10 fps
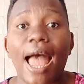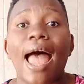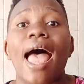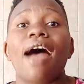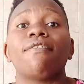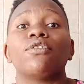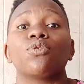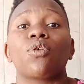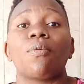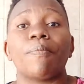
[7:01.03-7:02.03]
I have to
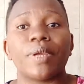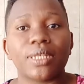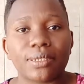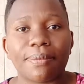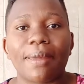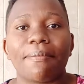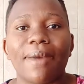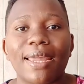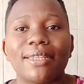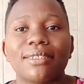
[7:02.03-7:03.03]
commit my
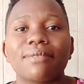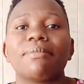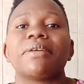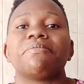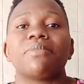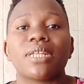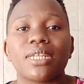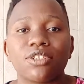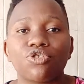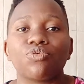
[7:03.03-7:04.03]
mind, my
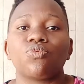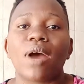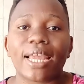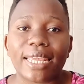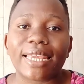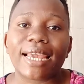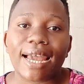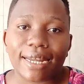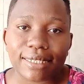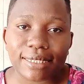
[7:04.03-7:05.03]
brain to working
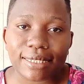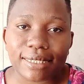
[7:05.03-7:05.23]
hard.